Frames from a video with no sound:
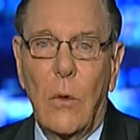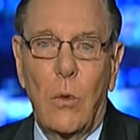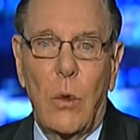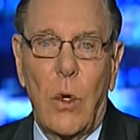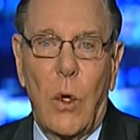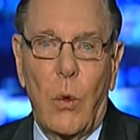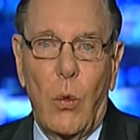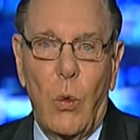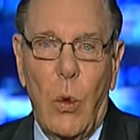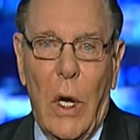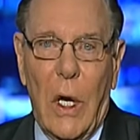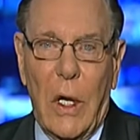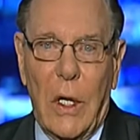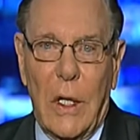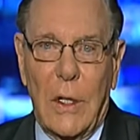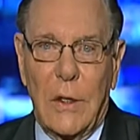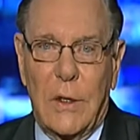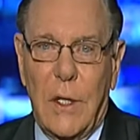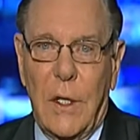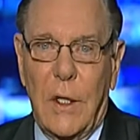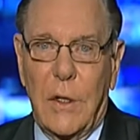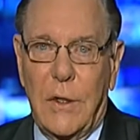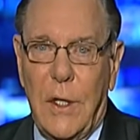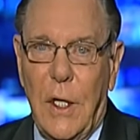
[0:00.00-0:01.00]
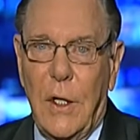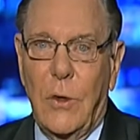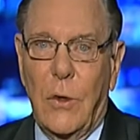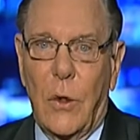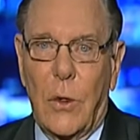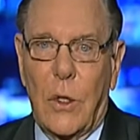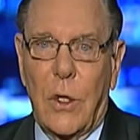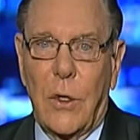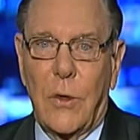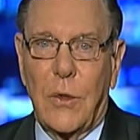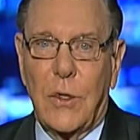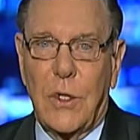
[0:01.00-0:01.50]
we're well into the
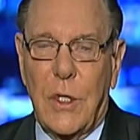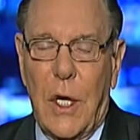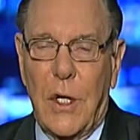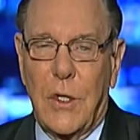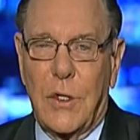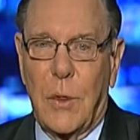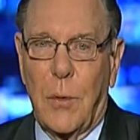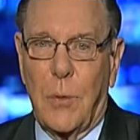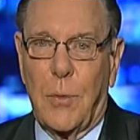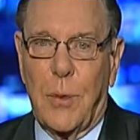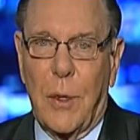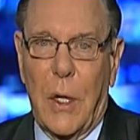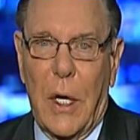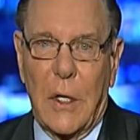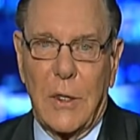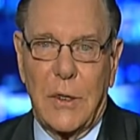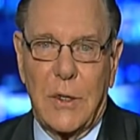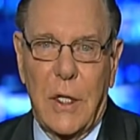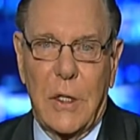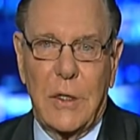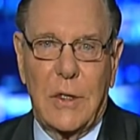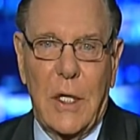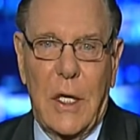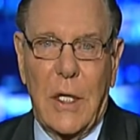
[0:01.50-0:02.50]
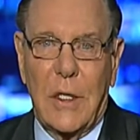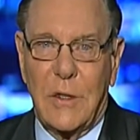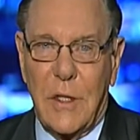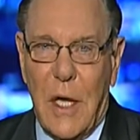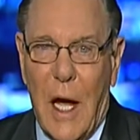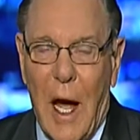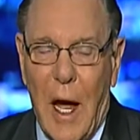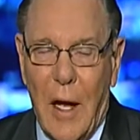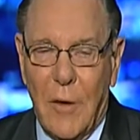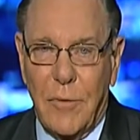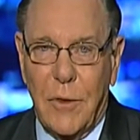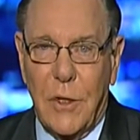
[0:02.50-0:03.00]
denuclearization process and it's
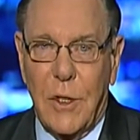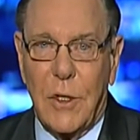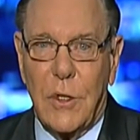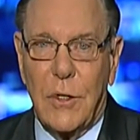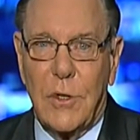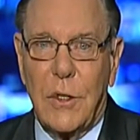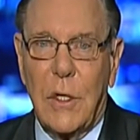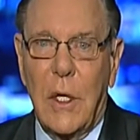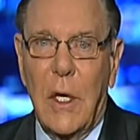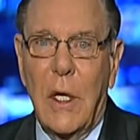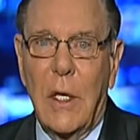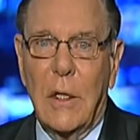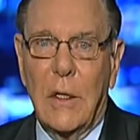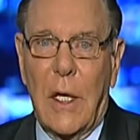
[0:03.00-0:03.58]
obvious